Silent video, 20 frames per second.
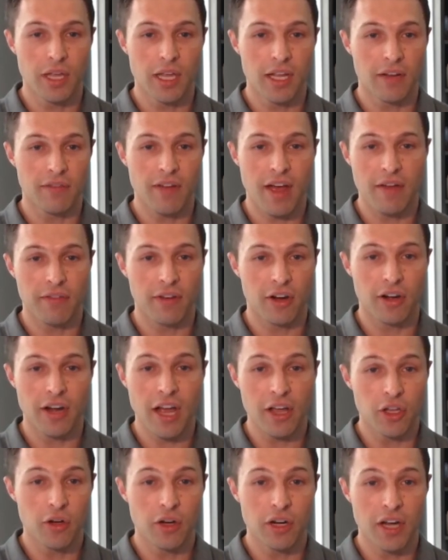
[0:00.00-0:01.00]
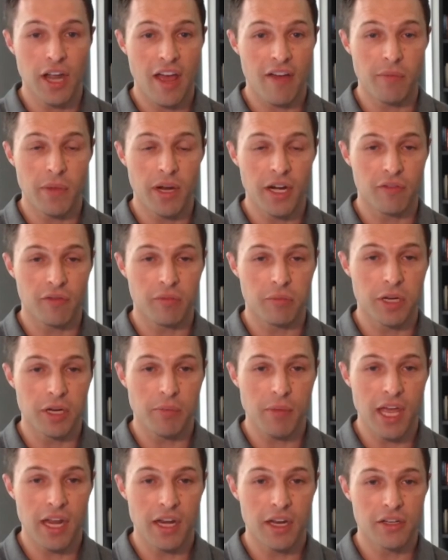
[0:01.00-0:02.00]
And if I figured out you didn't have money for me
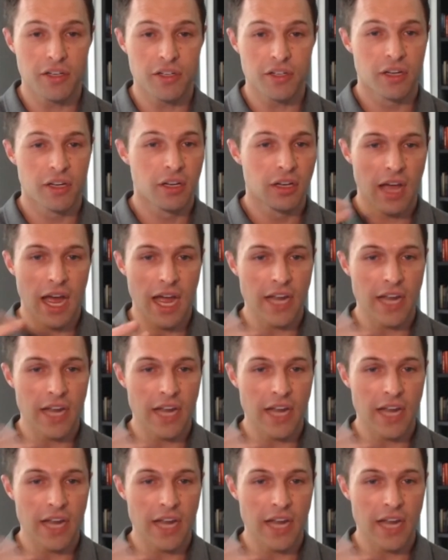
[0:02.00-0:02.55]
to manage,